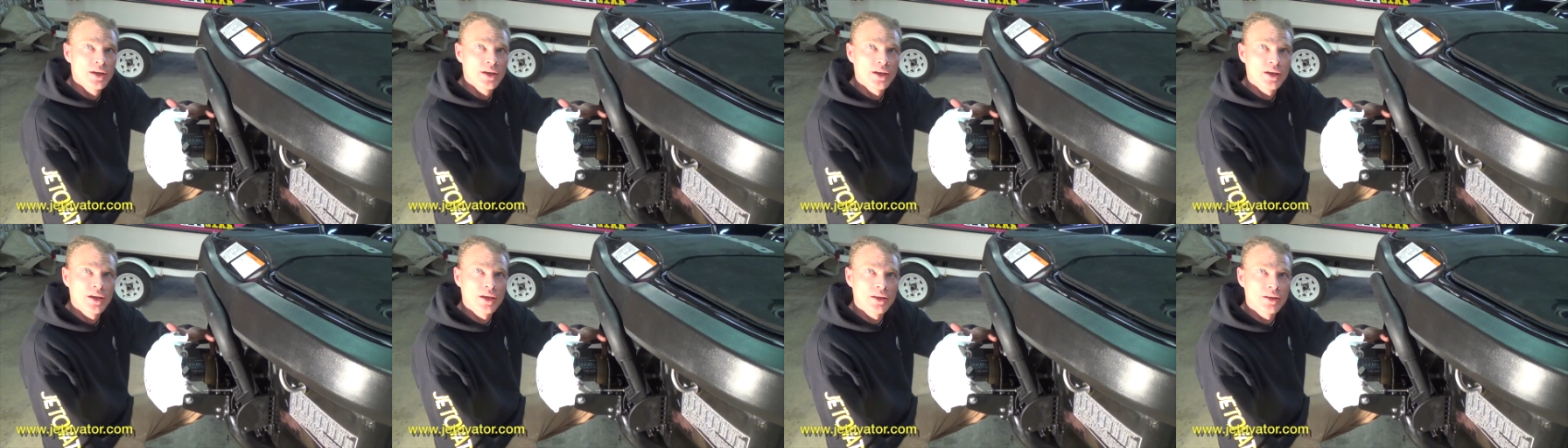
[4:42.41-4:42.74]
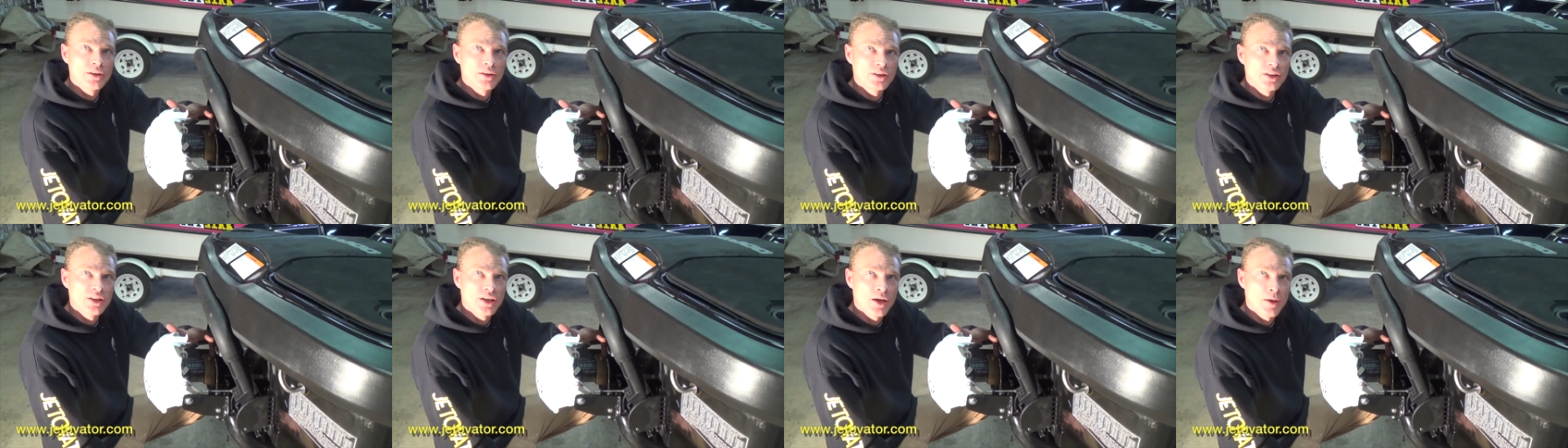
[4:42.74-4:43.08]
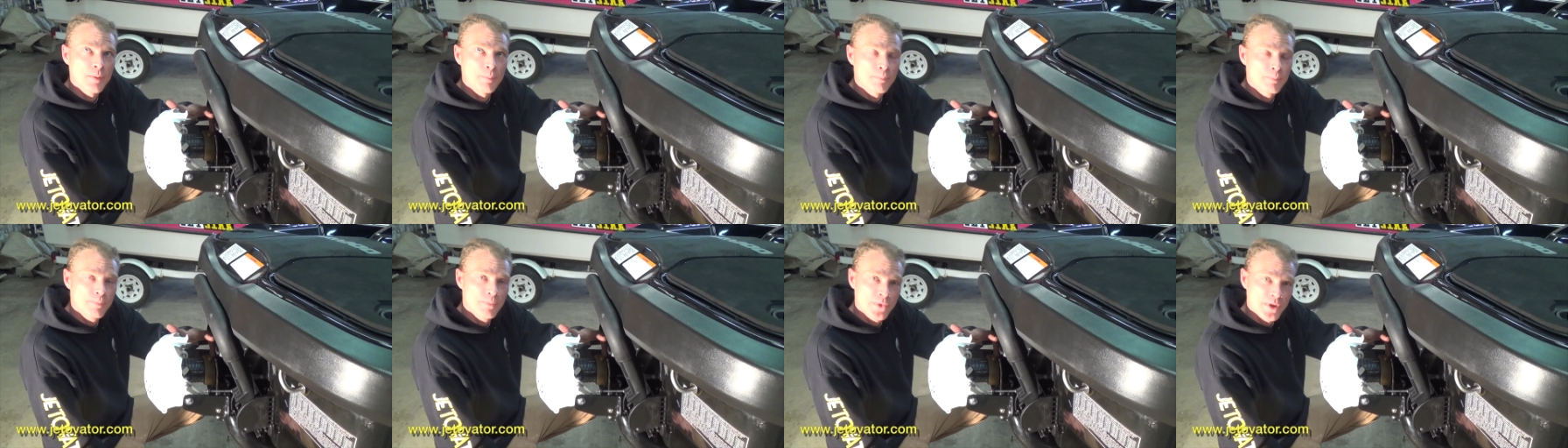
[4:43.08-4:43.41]
and the, uh,
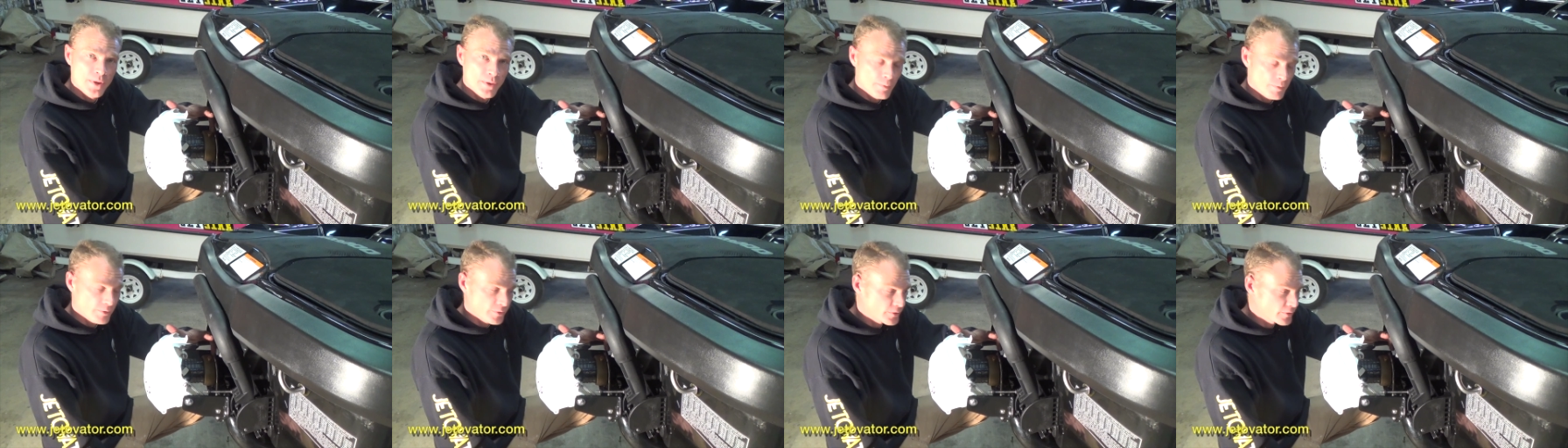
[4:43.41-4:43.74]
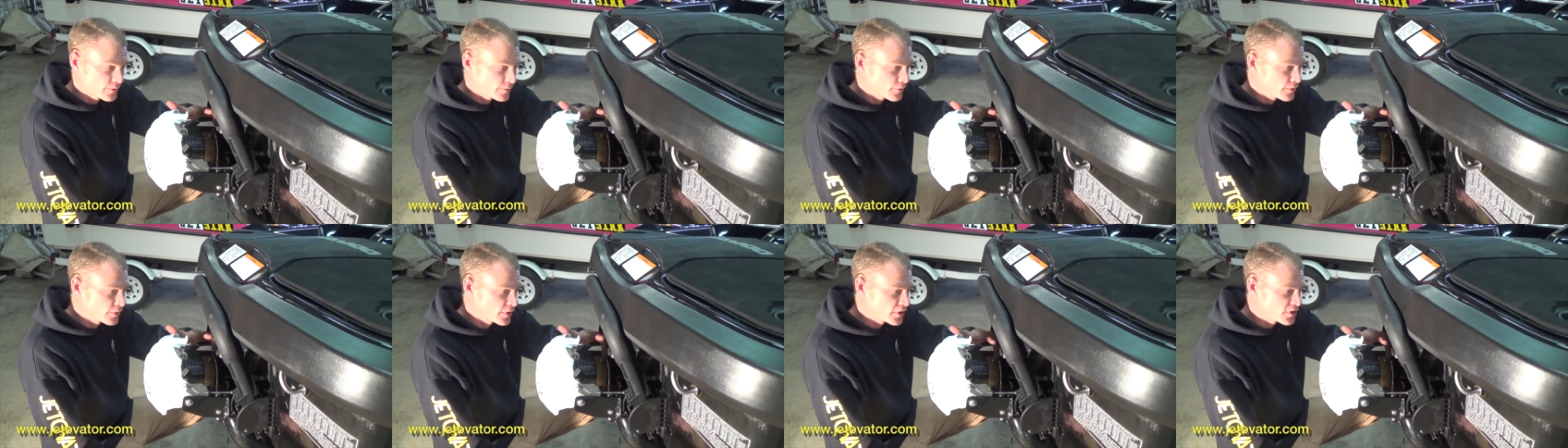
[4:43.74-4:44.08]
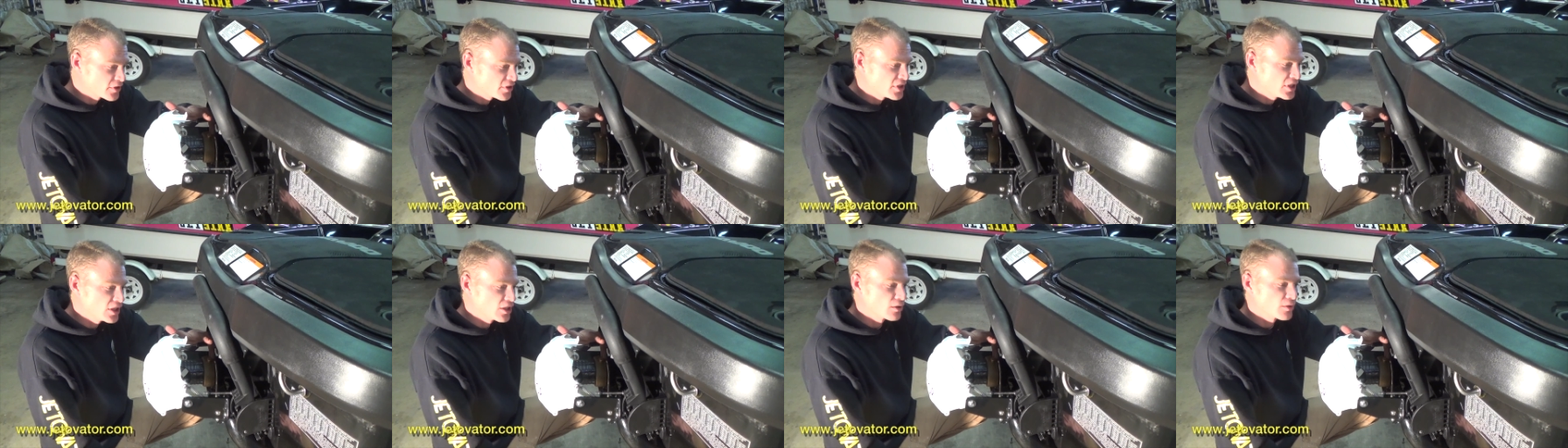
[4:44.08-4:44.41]
the, the
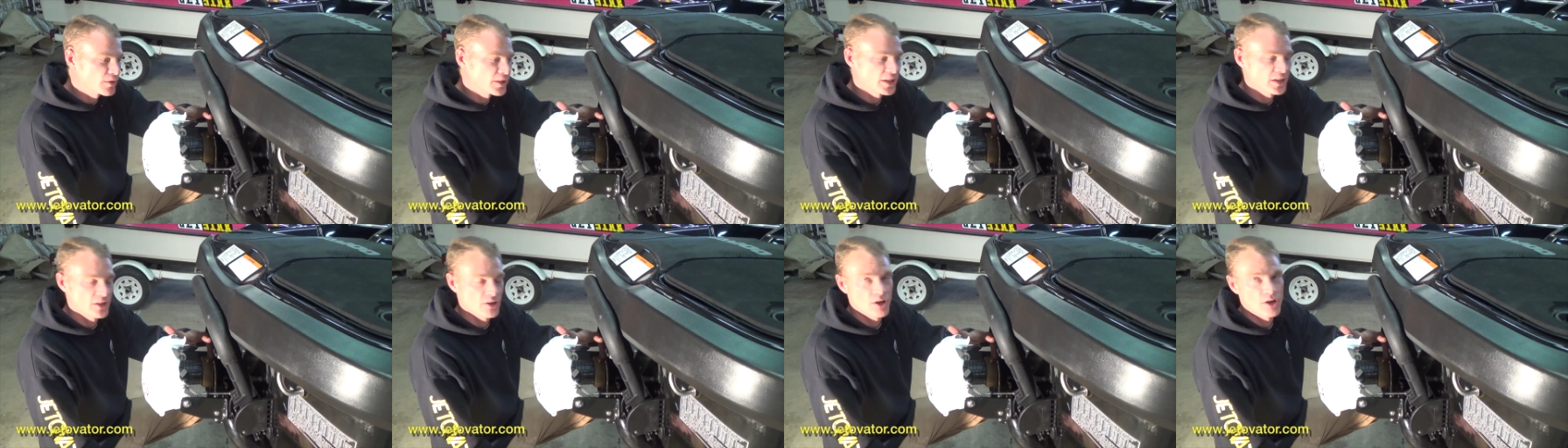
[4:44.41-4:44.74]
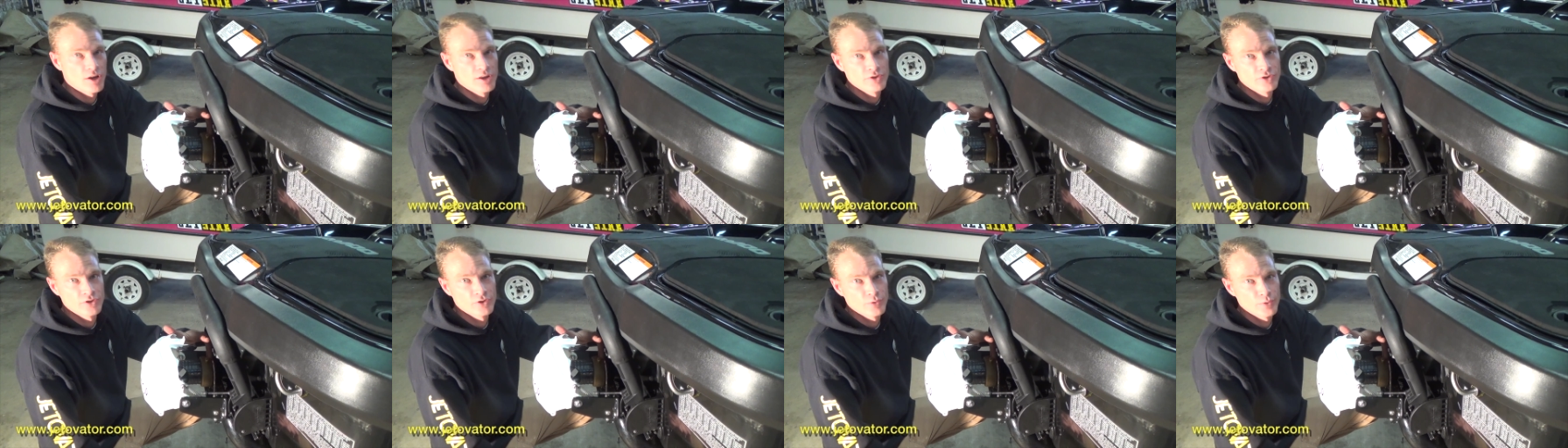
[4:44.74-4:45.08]
steering nozzle.